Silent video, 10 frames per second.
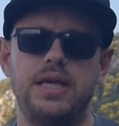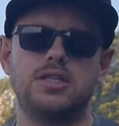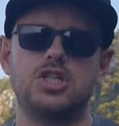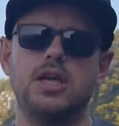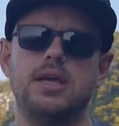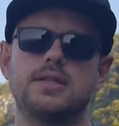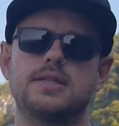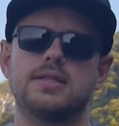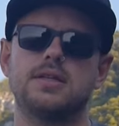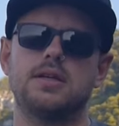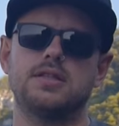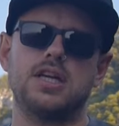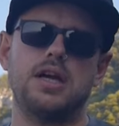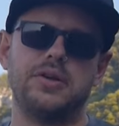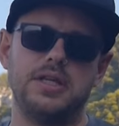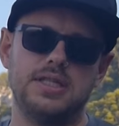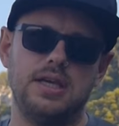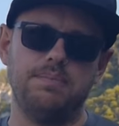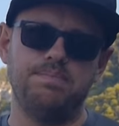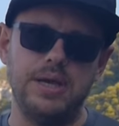big jigs,
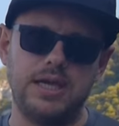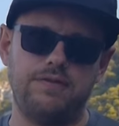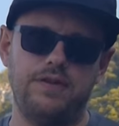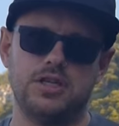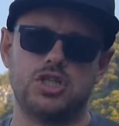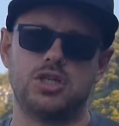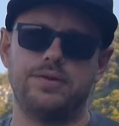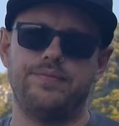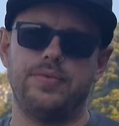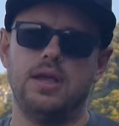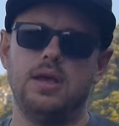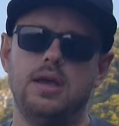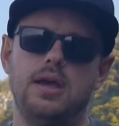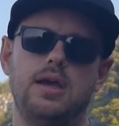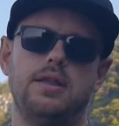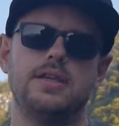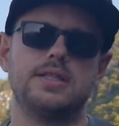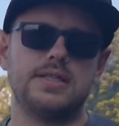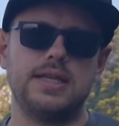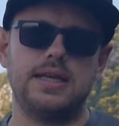targeting big fish.
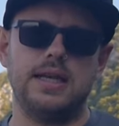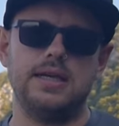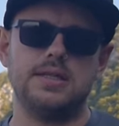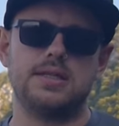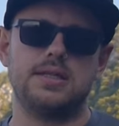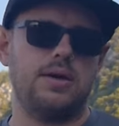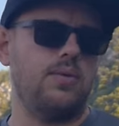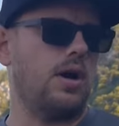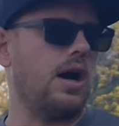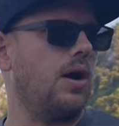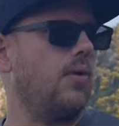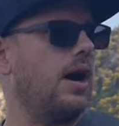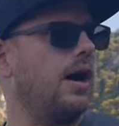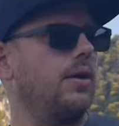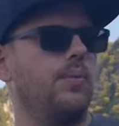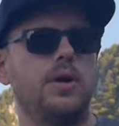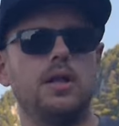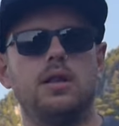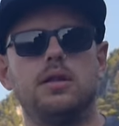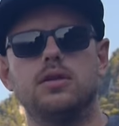This is at least how I
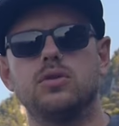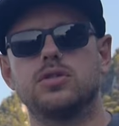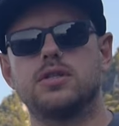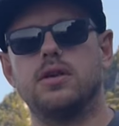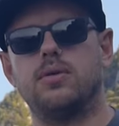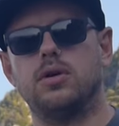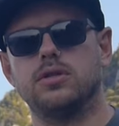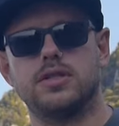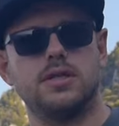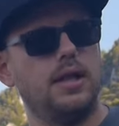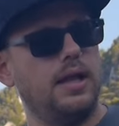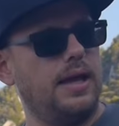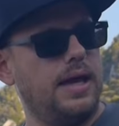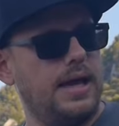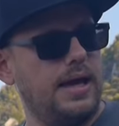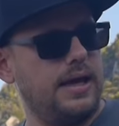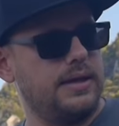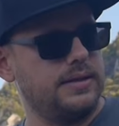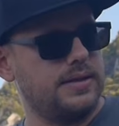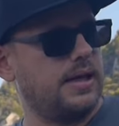will use the rods.
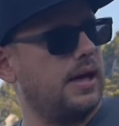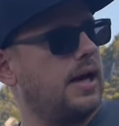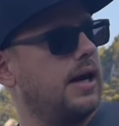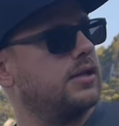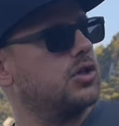And I